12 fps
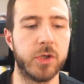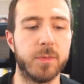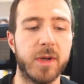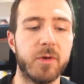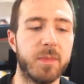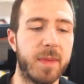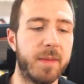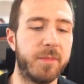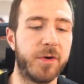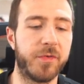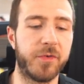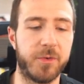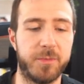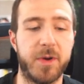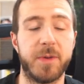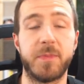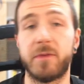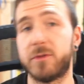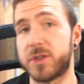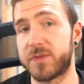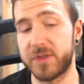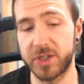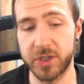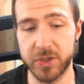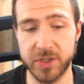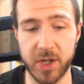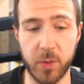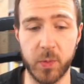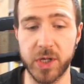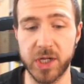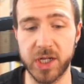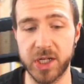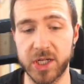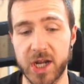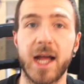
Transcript: You might remember from my previous video that we need